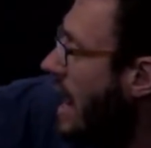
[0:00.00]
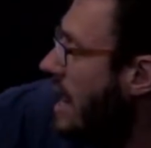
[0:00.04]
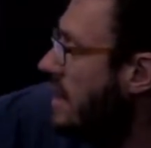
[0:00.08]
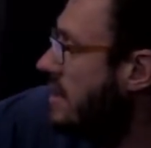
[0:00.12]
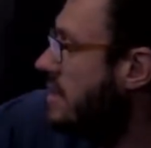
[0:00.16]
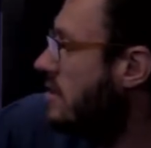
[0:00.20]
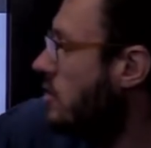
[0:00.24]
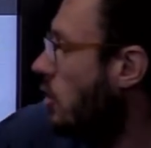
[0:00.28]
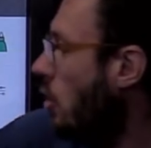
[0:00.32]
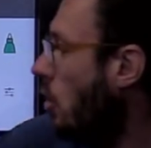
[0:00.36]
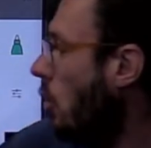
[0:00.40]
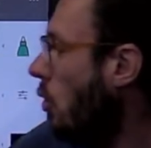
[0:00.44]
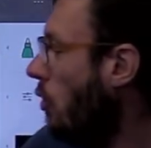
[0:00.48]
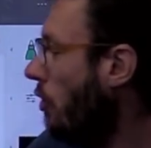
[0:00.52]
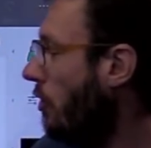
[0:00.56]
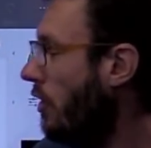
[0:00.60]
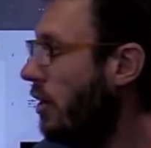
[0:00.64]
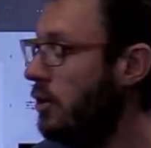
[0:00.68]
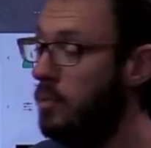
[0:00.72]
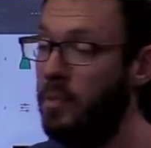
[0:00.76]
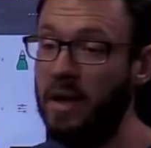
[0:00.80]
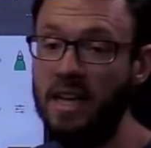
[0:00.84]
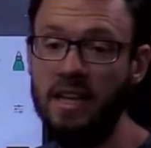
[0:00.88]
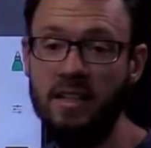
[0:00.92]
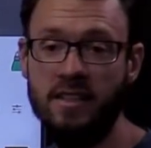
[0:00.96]
has to
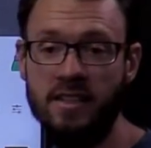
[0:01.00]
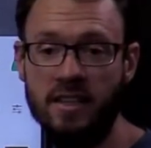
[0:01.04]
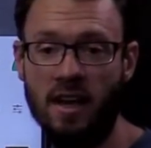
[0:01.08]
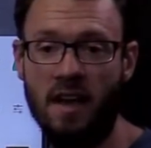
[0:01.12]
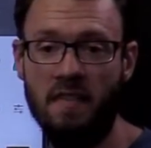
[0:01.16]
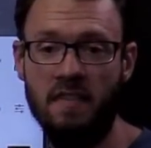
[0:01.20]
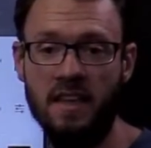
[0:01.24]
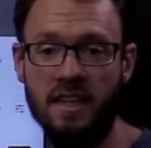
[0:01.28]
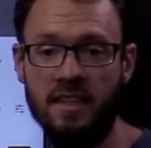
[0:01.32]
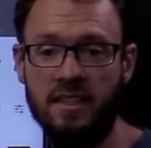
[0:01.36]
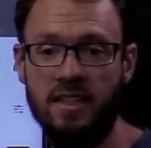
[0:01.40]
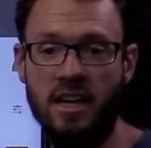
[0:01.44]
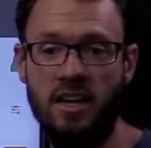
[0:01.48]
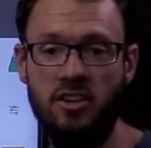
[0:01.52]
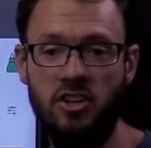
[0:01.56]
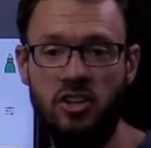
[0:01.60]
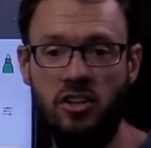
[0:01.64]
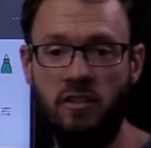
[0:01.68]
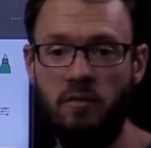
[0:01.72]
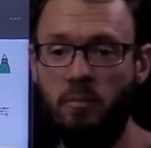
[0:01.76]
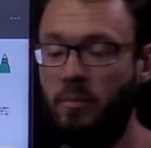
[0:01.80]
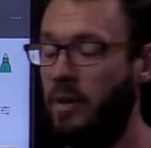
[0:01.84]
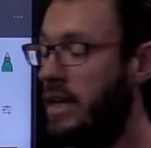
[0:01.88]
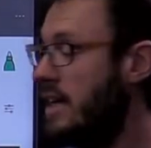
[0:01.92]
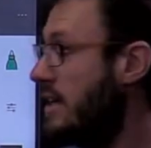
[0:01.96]
also be inside the
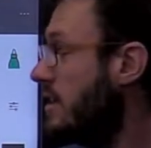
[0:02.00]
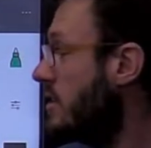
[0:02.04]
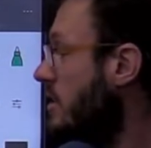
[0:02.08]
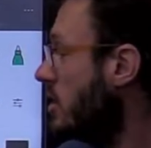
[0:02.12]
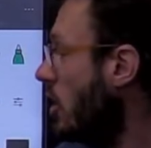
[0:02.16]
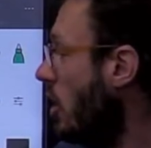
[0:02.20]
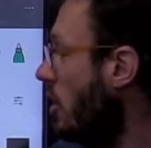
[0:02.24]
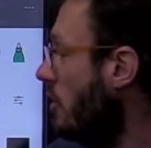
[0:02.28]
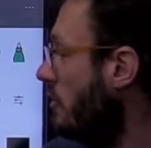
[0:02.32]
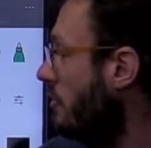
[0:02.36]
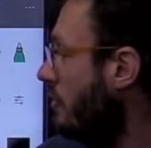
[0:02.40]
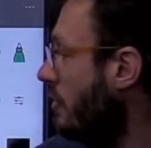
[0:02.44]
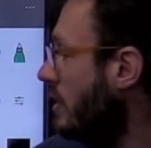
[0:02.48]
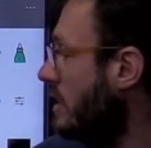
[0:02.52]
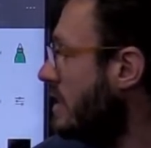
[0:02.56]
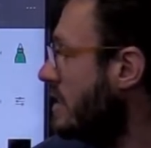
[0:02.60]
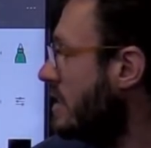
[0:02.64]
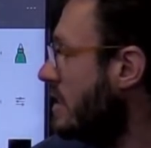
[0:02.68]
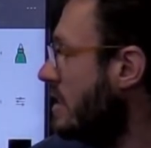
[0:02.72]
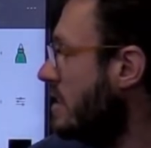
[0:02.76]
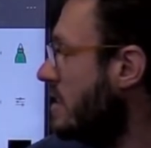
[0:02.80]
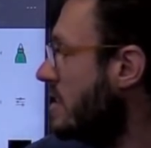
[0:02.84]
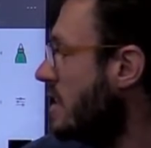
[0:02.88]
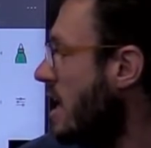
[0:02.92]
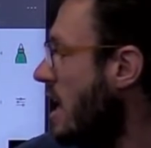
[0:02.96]
extension of B. So for
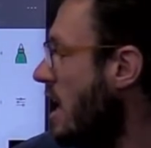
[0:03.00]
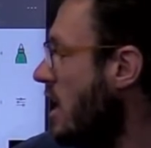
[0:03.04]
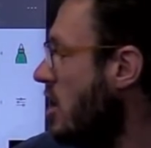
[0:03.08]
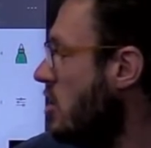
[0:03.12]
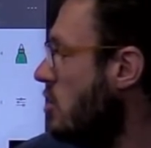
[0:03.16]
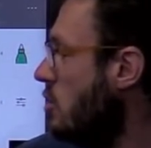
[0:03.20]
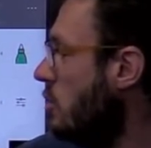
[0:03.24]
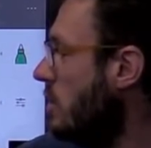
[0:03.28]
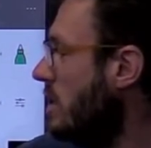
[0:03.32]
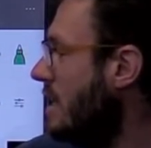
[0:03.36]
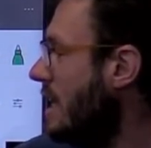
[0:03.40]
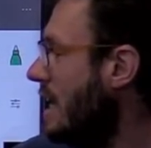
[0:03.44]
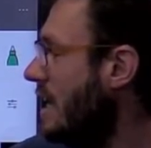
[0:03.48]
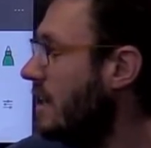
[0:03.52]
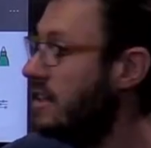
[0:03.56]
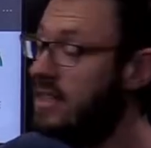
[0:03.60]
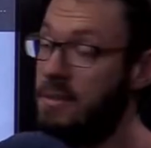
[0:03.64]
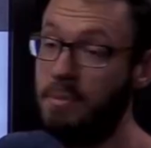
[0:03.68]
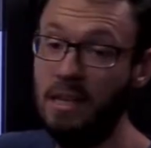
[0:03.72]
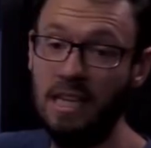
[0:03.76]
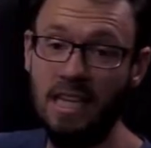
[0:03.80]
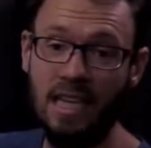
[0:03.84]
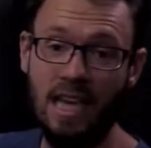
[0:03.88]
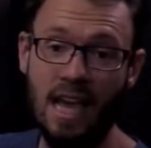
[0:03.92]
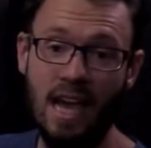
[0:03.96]
instance, you would need it
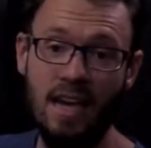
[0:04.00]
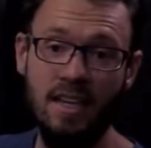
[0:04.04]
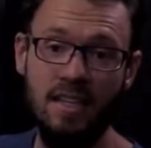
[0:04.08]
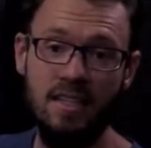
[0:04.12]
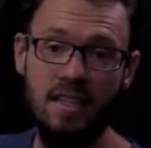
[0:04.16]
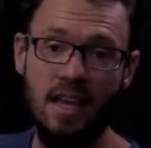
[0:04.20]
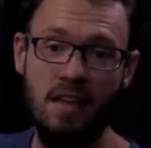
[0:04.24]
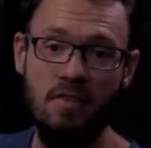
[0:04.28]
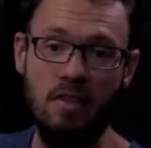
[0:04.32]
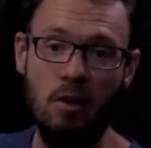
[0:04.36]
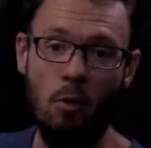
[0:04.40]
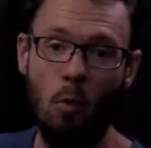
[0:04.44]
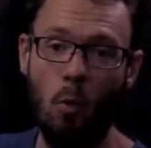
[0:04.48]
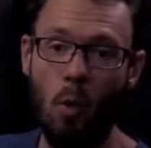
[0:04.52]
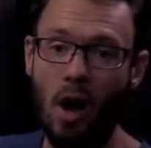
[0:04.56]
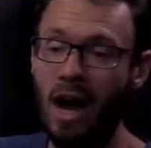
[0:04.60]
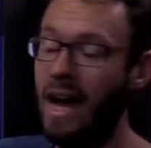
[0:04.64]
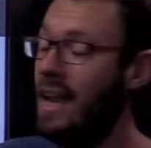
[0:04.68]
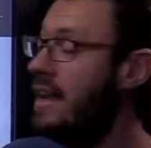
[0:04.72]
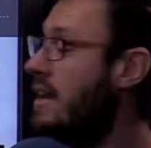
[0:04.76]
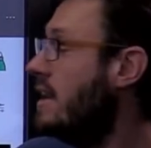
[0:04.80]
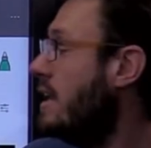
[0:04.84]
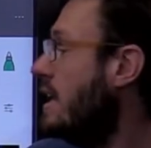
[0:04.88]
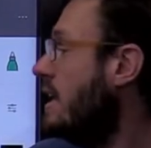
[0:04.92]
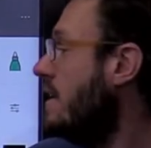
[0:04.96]
to be the case that the
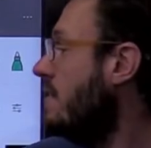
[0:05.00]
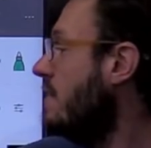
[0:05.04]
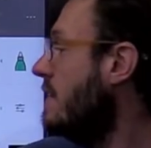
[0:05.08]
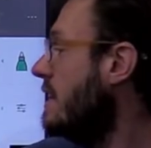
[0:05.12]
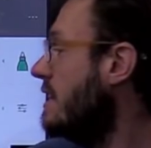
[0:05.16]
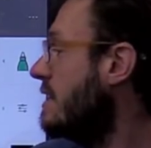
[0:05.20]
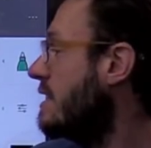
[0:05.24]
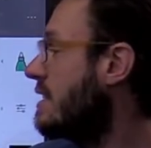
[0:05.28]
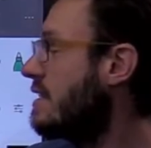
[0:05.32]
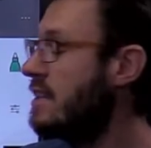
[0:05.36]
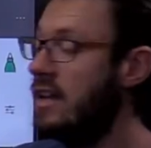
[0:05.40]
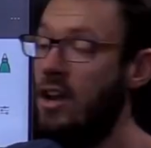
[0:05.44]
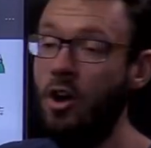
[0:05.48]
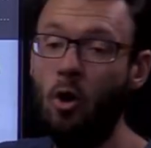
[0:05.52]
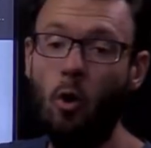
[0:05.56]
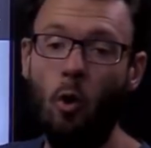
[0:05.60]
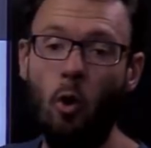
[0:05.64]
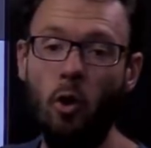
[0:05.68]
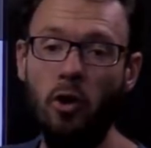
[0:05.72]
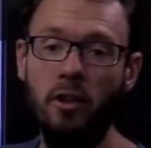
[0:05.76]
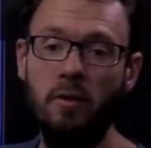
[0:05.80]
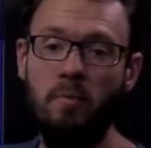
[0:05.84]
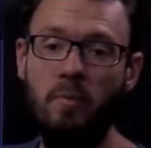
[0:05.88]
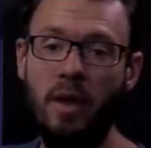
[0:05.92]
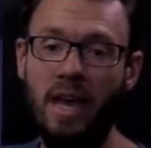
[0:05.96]
1 in this
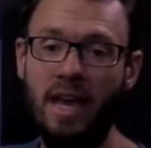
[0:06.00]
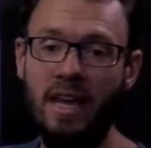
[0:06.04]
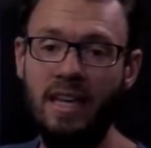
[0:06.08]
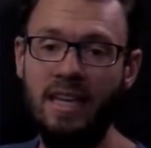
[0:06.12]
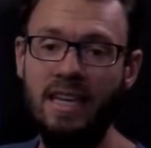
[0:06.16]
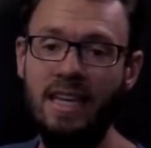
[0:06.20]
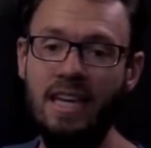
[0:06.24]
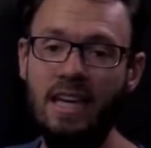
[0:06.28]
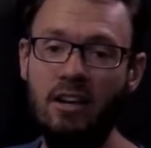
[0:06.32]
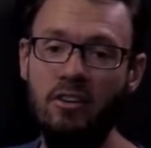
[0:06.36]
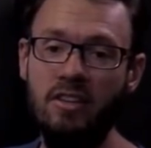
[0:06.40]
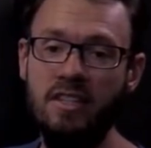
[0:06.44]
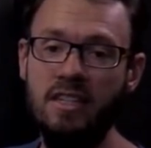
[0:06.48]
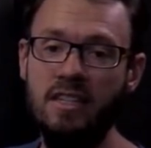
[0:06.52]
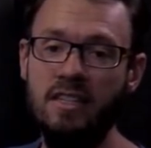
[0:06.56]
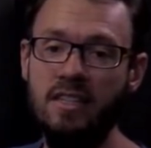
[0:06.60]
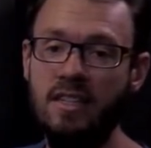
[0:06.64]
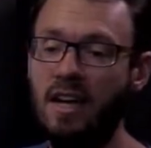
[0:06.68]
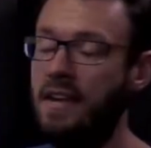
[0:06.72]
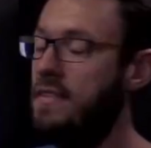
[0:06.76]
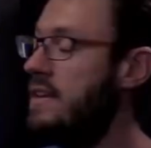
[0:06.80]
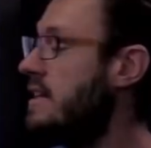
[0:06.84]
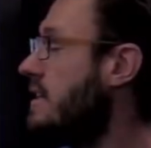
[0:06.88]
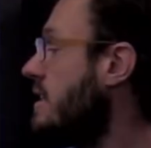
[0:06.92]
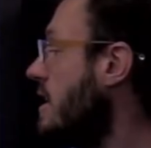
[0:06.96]
ordered pair here is
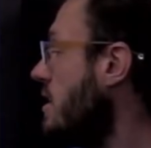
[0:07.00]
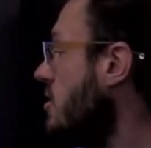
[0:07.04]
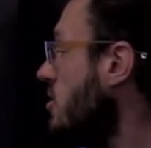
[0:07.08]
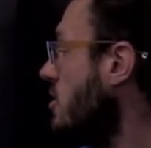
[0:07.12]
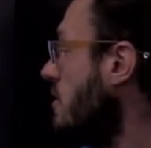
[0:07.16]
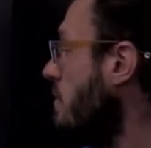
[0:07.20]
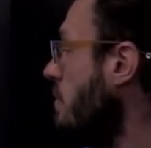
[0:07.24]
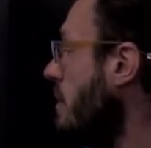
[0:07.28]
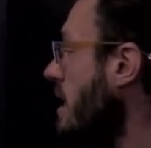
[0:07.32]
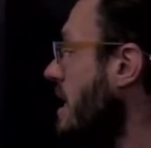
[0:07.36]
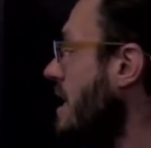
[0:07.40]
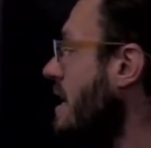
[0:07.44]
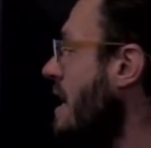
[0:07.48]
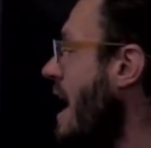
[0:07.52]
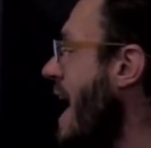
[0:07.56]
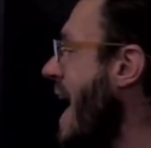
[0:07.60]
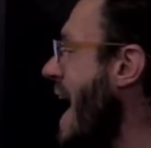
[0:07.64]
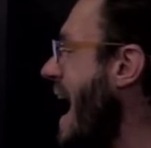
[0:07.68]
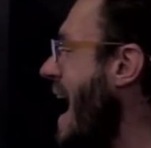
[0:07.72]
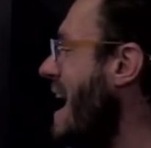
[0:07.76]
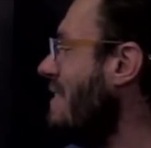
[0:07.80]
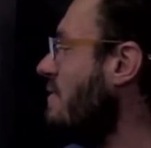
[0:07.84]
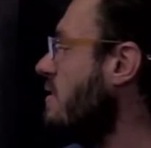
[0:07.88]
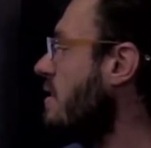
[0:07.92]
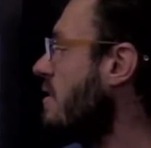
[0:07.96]
inside the extension of B,
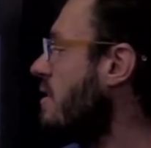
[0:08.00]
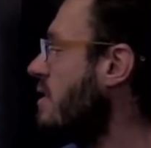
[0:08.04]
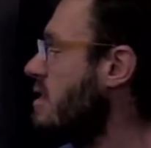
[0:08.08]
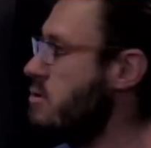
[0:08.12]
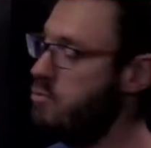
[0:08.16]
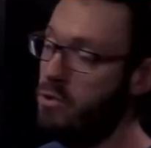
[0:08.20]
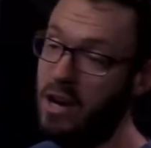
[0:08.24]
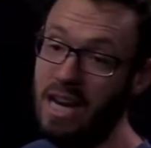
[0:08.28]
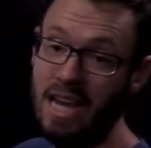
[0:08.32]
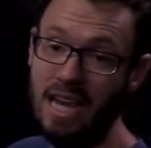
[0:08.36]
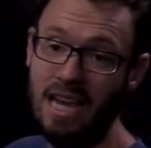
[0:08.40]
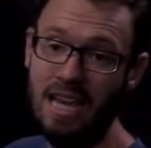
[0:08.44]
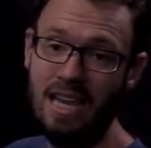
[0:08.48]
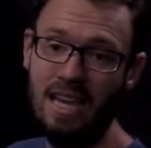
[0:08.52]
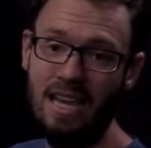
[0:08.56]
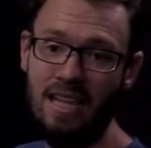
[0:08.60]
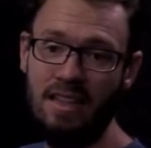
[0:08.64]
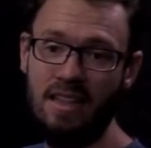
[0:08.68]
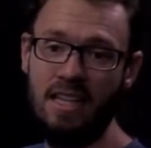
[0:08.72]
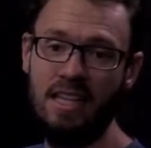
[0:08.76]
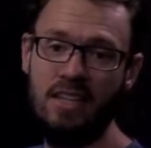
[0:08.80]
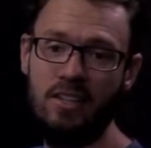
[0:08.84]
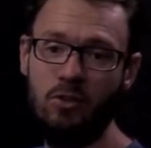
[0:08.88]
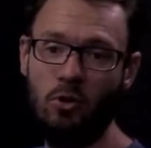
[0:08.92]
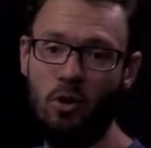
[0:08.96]
and the 3
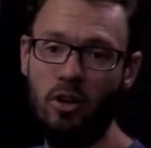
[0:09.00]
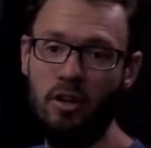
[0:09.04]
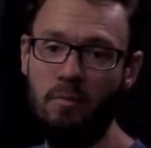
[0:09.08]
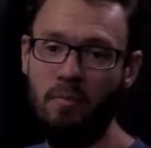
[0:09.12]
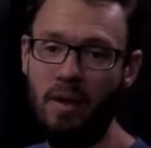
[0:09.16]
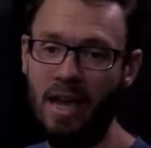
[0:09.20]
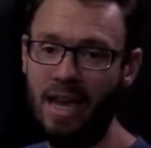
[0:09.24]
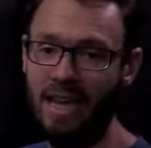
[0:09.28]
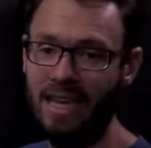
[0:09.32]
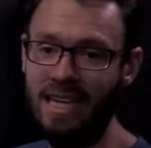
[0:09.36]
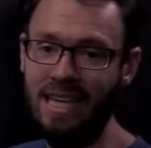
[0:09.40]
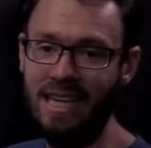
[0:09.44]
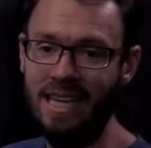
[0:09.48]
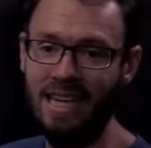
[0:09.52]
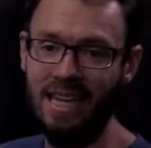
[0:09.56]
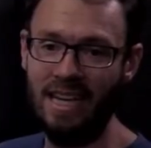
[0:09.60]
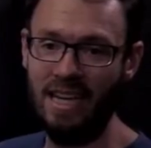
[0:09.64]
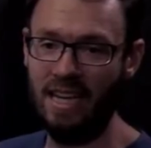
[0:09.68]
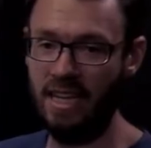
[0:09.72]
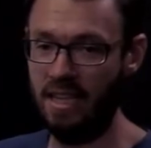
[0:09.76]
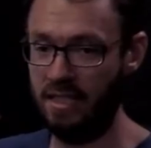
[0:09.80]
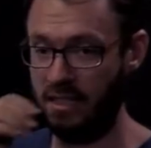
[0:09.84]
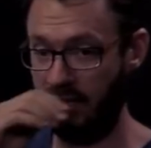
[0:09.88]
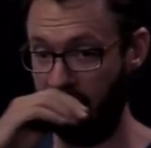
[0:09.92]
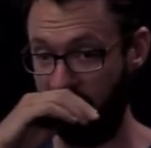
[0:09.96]
in this ordered pair
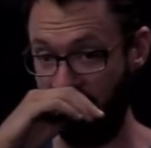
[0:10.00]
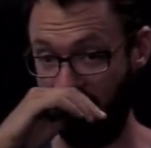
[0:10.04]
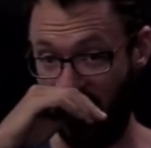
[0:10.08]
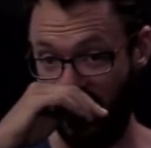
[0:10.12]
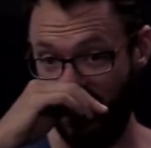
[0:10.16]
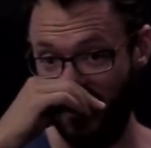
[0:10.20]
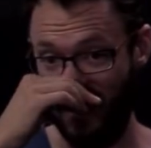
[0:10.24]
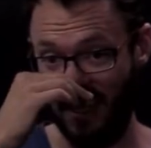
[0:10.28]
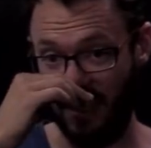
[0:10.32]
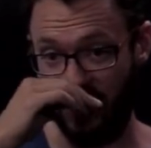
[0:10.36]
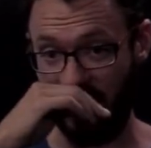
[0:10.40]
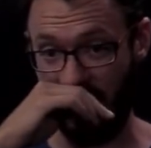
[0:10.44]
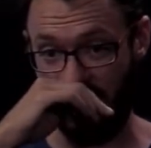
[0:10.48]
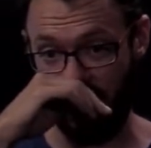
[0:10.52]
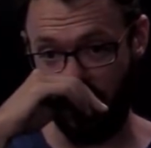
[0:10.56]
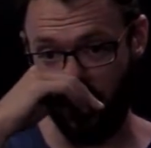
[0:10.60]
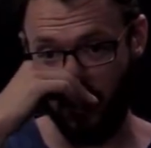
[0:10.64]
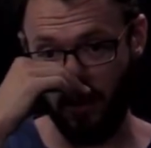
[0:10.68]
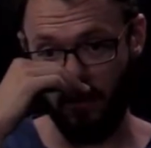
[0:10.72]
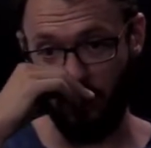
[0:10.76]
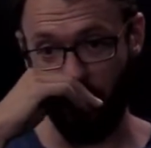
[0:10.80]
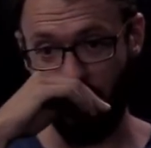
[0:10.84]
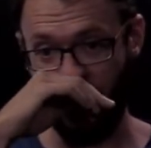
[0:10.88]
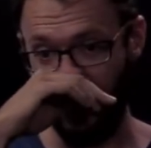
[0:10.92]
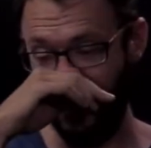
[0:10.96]
here is inside the
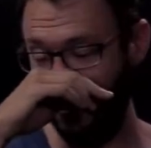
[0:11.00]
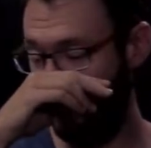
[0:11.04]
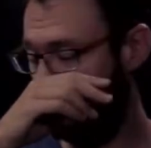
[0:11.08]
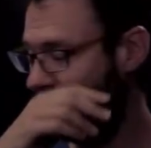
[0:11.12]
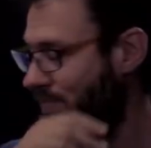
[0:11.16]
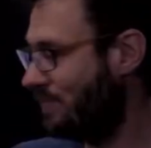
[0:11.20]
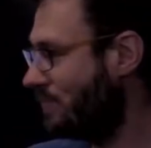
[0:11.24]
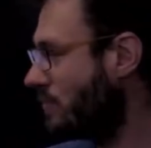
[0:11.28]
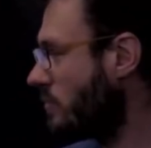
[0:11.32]
extension of B.